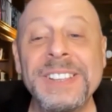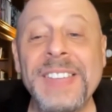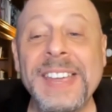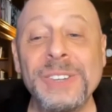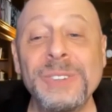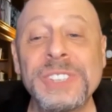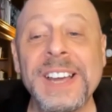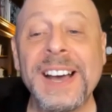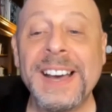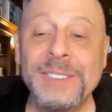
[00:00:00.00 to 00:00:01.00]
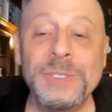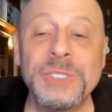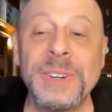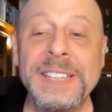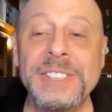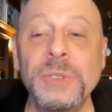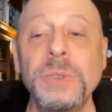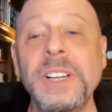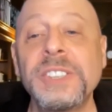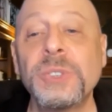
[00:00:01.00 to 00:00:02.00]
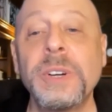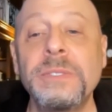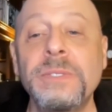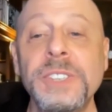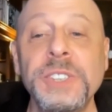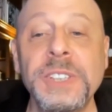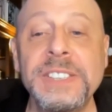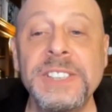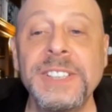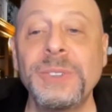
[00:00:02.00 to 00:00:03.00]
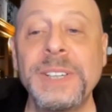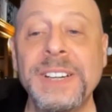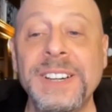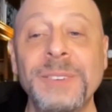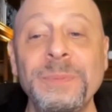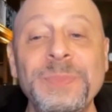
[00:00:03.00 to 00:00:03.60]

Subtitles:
Thank you, Scott. It was great to sort of virtually see you here.